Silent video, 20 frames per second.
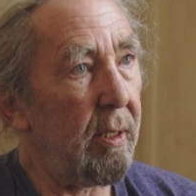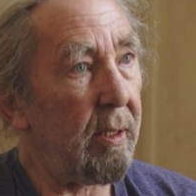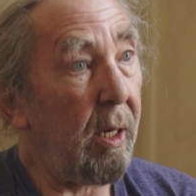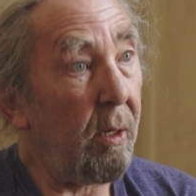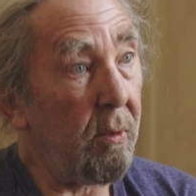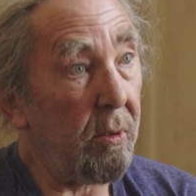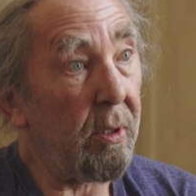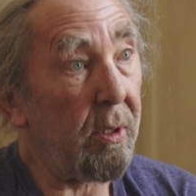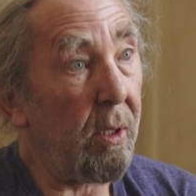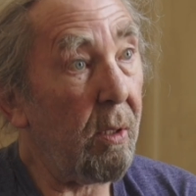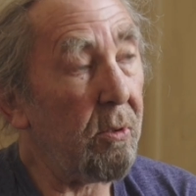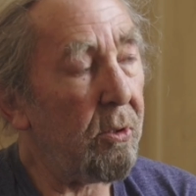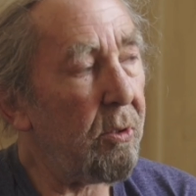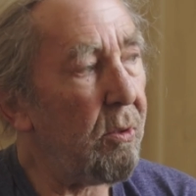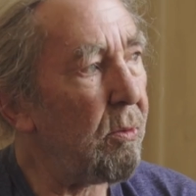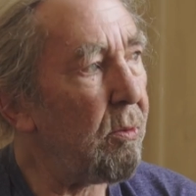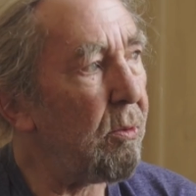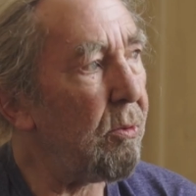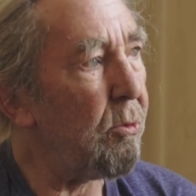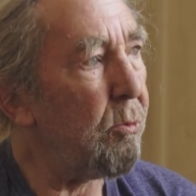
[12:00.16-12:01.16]

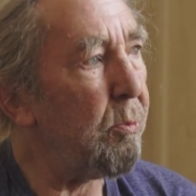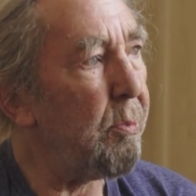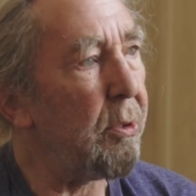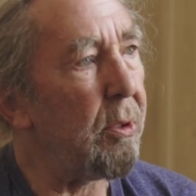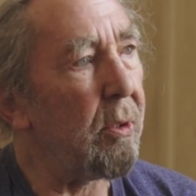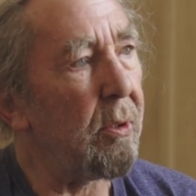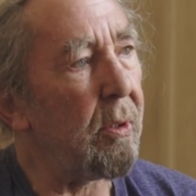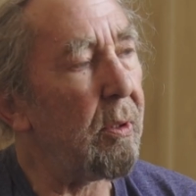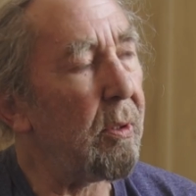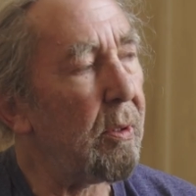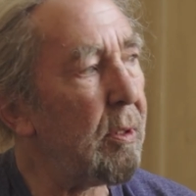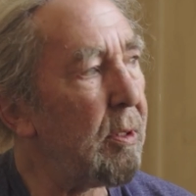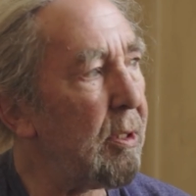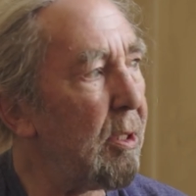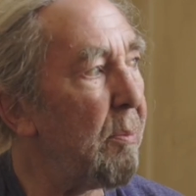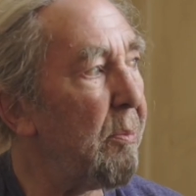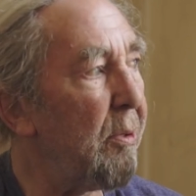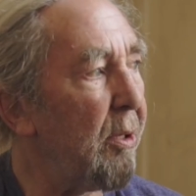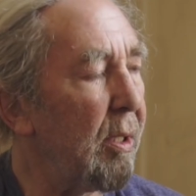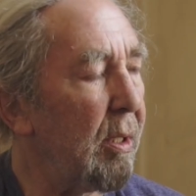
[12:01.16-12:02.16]
countercultural group or
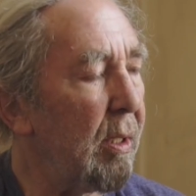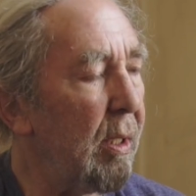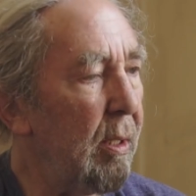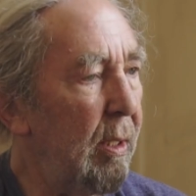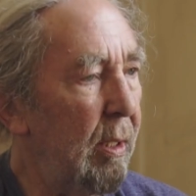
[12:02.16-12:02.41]
something.